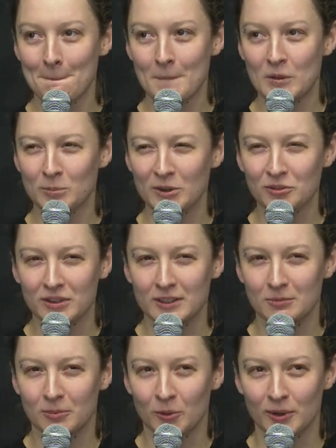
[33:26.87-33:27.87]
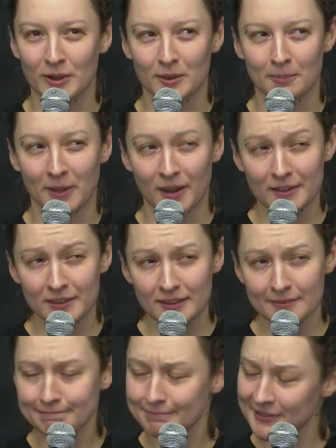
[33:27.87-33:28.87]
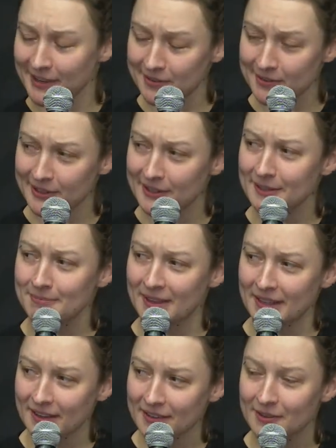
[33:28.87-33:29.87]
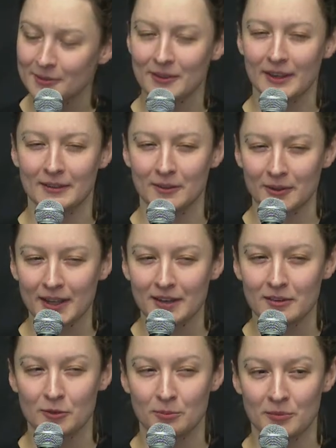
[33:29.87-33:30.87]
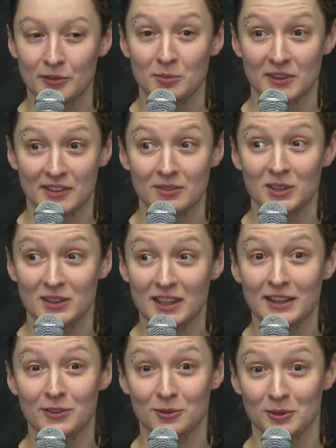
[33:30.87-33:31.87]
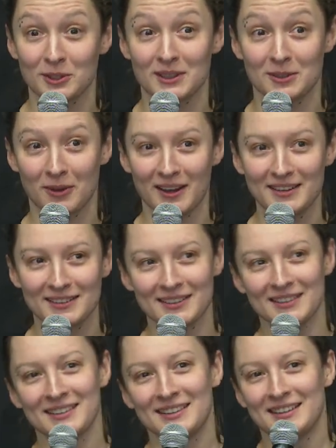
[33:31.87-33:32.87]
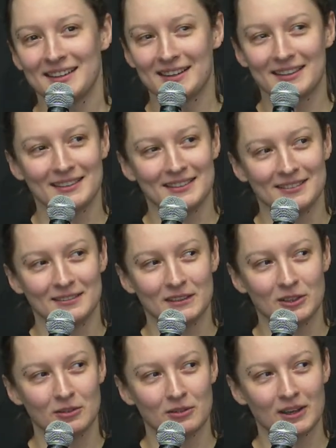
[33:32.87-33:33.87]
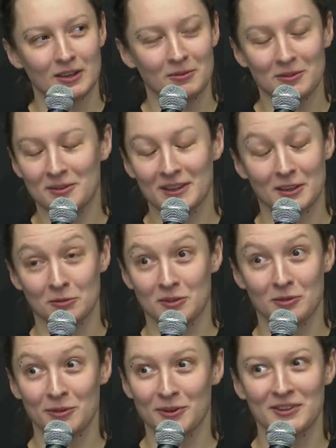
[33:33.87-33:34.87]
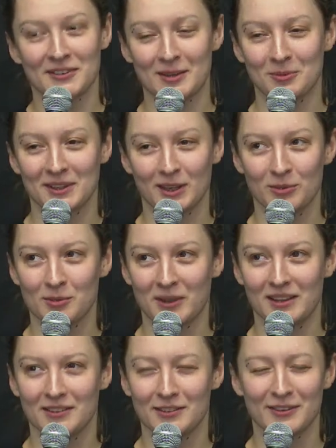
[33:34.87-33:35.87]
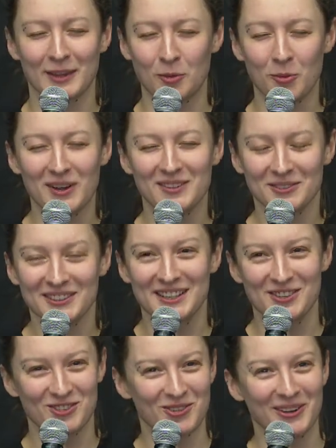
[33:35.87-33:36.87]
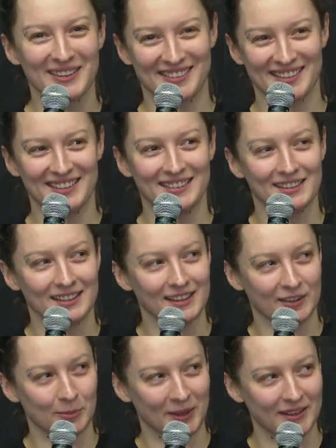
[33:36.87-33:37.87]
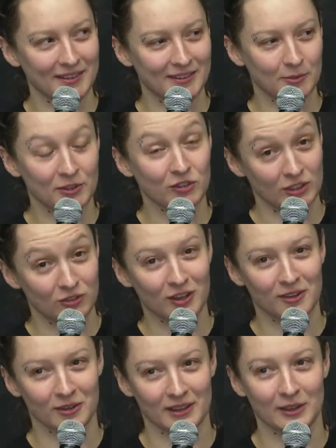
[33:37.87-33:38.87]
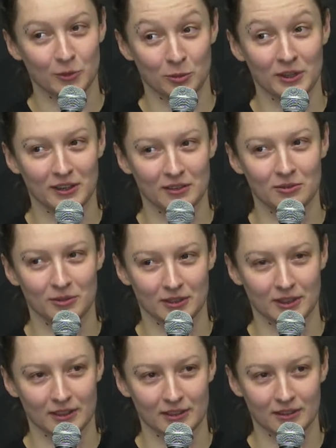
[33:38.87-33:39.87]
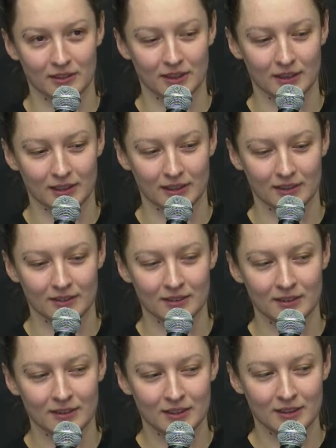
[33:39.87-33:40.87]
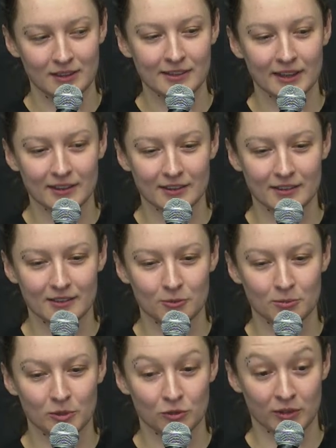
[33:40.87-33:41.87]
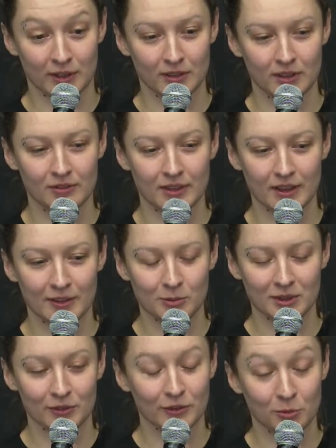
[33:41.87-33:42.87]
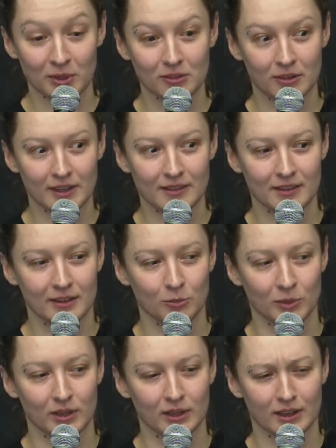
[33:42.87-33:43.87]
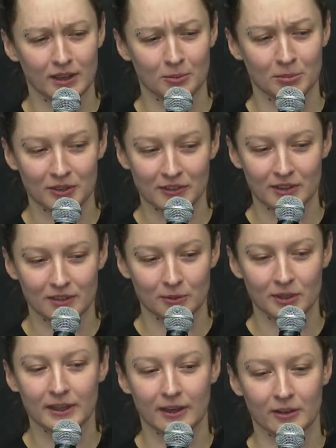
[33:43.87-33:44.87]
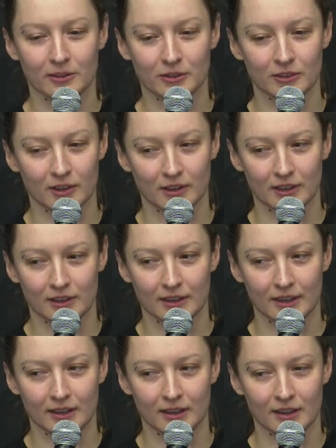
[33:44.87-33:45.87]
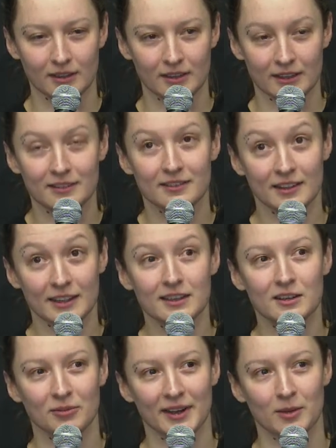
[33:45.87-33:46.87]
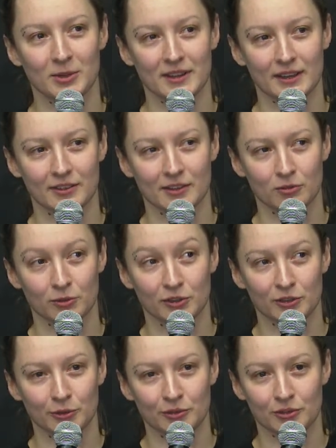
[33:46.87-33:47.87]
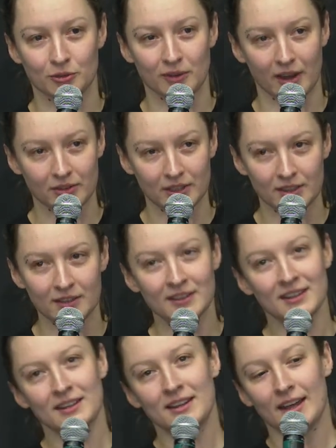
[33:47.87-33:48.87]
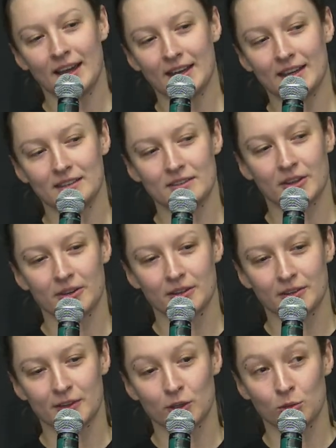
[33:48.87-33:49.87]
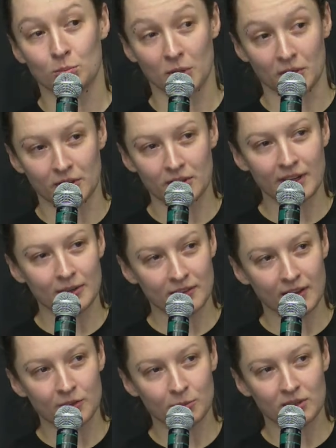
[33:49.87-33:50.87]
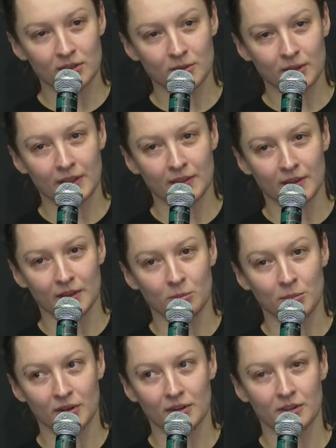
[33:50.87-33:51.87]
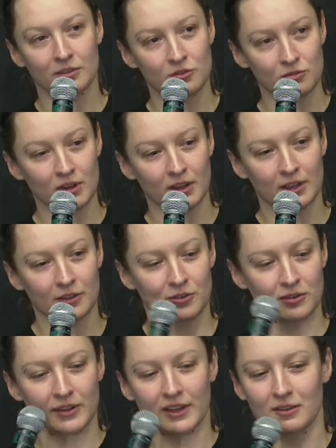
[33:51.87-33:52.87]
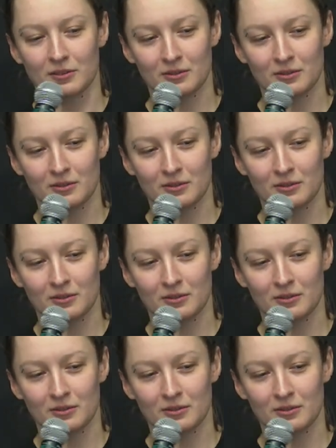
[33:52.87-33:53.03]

especially in more modern sci-fi, I guess, there's like, they'll get specific things really right. I think the first example that comes to mind is this like one really short scene in The Expanse, which in general I think is pretty good for the science portrayal of things, but there's this one great scene where one of the characters is in an environment that has a reduced gravity, and there is a bird outside his window, and the bird sort of like